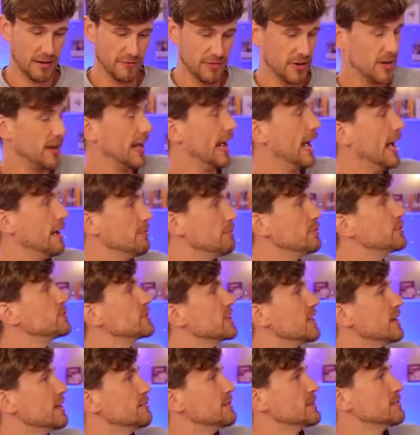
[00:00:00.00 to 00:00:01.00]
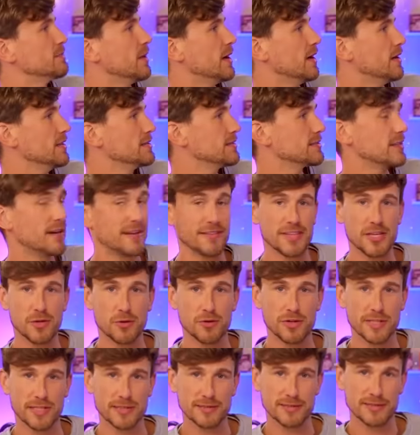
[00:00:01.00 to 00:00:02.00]
I feel like ample time has passed to let the
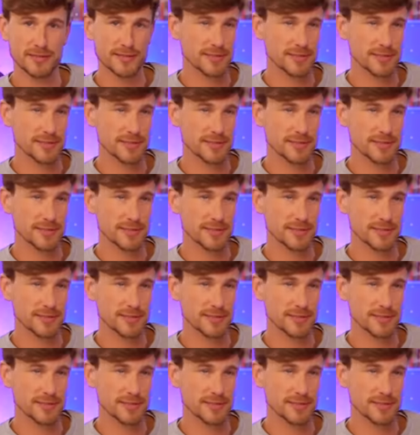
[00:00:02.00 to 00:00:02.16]
audience